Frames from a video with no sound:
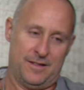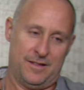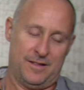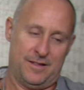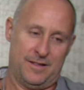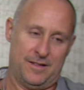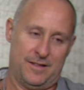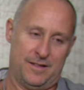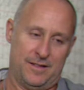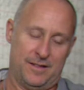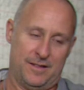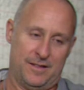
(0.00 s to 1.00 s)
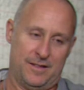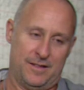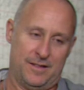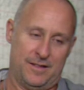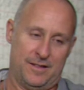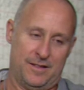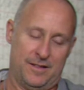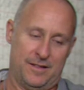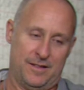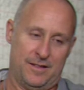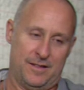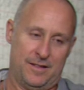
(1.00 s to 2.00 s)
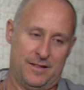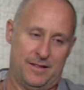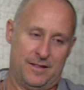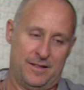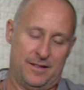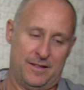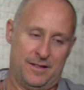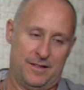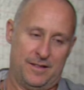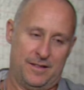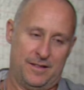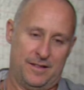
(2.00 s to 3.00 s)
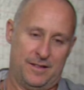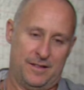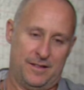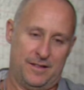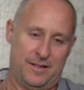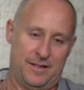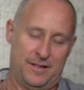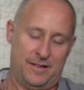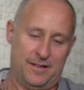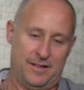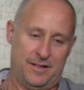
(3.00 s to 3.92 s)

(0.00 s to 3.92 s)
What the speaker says: The person shown says nothing.